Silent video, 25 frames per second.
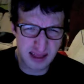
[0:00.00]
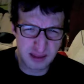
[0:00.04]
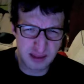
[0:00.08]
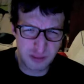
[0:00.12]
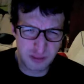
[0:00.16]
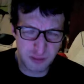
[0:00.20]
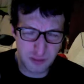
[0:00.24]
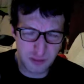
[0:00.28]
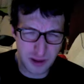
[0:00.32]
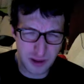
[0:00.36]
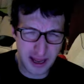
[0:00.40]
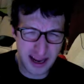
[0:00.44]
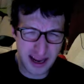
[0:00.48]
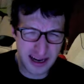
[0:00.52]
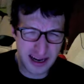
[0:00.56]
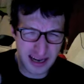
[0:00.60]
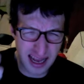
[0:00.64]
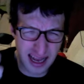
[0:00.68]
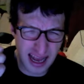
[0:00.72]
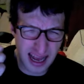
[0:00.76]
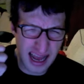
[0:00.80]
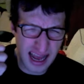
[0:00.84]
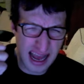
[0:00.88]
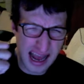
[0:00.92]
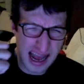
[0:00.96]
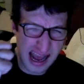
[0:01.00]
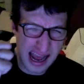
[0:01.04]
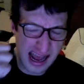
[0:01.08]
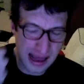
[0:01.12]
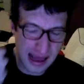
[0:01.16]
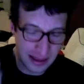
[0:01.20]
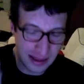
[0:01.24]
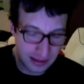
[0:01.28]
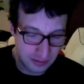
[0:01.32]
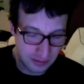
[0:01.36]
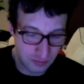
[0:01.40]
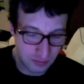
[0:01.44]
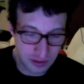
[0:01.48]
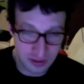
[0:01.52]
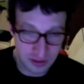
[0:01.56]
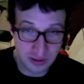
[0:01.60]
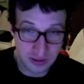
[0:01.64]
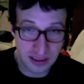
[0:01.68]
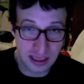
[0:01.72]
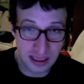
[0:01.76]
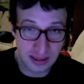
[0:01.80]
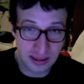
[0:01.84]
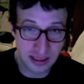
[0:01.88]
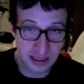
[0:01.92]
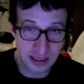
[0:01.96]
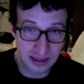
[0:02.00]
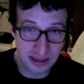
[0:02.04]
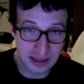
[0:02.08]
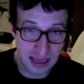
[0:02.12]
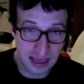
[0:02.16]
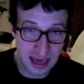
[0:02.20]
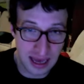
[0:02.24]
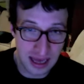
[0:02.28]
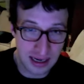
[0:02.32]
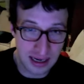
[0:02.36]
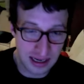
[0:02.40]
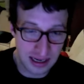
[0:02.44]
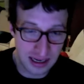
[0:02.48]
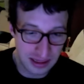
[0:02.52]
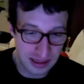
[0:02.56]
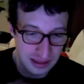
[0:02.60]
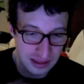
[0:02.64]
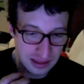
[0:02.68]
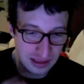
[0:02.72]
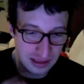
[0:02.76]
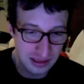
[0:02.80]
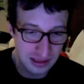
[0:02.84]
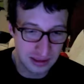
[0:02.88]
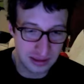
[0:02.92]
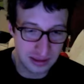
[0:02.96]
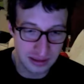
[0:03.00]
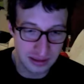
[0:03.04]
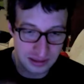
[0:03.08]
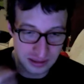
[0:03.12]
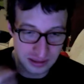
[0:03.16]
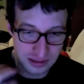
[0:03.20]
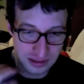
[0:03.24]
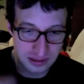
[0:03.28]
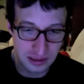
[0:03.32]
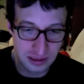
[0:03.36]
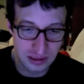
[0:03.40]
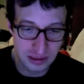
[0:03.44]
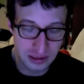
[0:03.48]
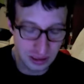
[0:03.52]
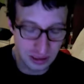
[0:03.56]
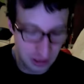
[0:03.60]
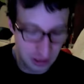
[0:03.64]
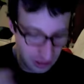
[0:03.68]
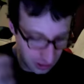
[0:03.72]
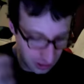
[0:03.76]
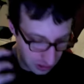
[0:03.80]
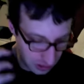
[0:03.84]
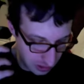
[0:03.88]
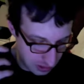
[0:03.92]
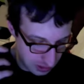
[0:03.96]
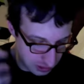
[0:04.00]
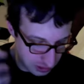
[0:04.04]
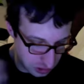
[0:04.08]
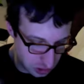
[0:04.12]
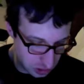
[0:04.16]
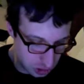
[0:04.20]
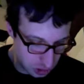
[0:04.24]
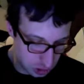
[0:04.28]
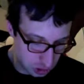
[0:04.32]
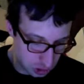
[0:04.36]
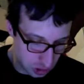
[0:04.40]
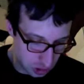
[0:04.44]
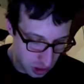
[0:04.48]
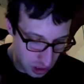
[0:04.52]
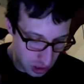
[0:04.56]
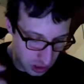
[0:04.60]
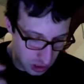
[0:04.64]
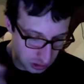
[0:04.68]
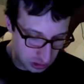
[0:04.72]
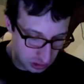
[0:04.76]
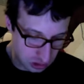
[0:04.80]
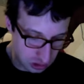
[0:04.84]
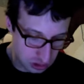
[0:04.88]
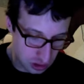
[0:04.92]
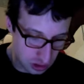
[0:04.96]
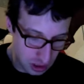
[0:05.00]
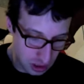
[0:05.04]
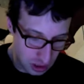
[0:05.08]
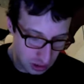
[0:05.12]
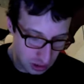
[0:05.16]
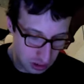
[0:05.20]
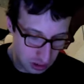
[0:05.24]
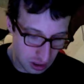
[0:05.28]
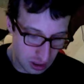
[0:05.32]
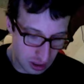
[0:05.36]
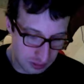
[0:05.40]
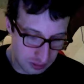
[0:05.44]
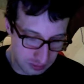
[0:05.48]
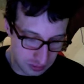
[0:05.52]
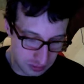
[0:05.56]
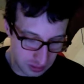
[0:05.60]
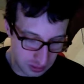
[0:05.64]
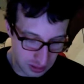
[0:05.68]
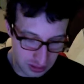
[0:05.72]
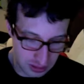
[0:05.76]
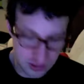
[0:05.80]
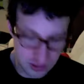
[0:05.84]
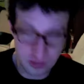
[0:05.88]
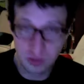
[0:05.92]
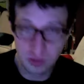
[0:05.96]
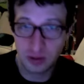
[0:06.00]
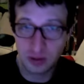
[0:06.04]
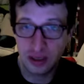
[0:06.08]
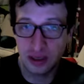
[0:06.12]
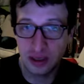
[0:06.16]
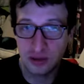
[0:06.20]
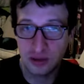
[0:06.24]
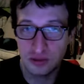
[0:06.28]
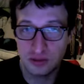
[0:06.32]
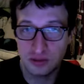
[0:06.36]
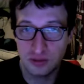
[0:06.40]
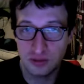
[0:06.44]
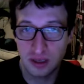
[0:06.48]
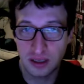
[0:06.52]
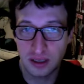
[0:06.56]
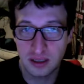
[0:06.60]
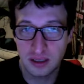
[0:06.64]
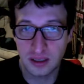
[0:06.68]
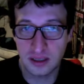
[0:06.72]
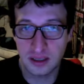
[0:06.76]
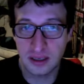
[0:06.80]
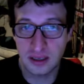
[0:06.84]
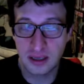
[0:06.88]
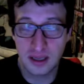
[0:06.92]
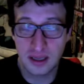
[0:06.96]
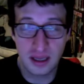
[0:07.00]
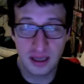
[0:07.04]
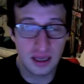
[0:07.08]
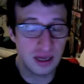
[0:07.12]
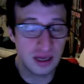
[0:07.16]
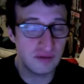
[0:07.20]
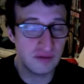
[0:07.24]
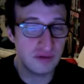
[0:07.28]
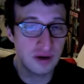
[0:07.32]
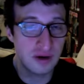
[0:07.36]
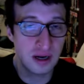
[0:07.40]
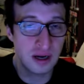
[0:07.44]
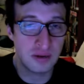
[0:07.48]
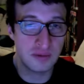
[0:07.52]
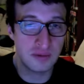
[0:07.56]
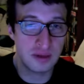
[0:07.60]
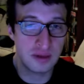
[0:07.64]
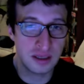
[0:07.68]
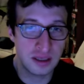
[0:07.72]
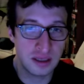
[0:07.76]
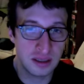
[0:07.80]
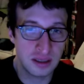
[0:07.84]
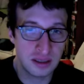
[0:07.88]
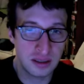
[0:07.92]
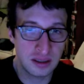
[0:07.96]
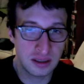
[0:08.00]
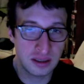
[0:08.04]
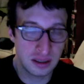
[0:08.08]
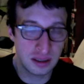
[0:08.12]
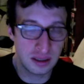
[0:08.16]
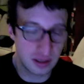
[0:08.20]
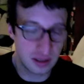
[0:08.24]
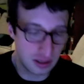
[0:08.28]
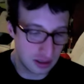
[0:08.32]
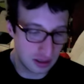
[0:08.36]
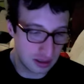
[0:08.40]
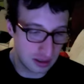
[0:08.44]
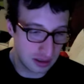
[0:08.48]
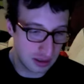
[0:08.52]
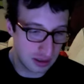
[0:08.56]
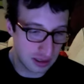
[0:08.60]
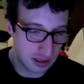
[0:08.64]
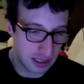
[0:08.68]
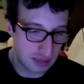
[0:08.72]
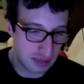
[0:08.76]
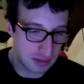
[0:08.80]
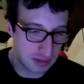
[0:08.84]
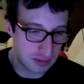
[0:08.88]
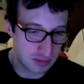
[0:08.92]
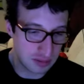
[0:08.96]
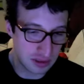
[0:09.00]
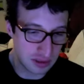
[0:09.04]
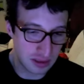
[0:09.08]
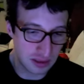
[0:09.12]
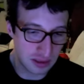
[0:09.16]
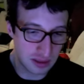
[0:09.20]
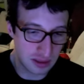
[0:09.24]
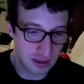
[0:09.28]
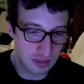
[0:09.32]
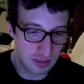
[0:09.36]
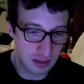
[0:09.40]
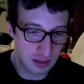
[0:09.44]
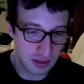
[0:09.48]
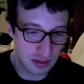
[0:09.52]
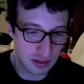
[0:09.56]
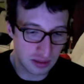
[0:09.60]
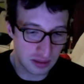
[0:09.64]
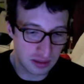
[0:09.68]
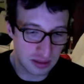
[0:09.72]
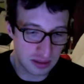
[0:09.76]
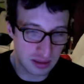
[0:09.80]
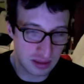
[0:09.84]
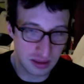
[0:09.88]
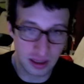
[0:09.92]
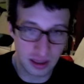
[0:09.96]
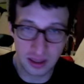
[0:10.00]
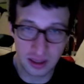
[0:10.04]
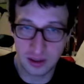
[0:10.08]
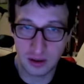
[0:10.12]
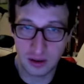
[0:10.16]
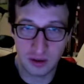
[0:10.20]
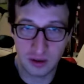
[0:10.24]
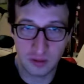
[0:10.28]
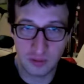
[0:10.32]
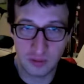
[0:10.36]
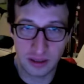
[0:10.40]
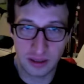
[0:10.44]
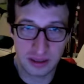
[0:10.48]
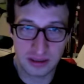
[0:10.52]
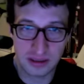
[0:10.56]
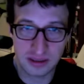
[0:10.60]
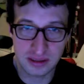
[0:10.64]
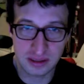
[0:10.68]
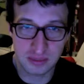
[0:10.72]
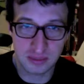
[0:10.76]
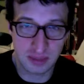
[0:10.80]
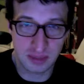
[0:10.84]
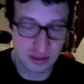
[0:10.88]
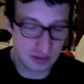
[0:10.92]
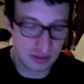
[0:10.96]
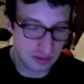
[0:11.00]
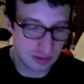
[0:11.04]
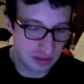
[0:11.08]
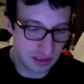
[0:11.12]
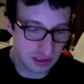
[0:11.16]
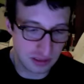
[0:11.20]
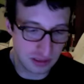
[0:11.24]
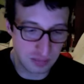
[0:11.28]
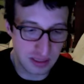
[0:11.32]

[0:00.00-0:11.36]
What? And when you get like that, I think it's such a strong, strong comic book, and it's Cornell who's writing it. If you're not reading Captain Britain and the MI-13, I know what I just said makes no sense.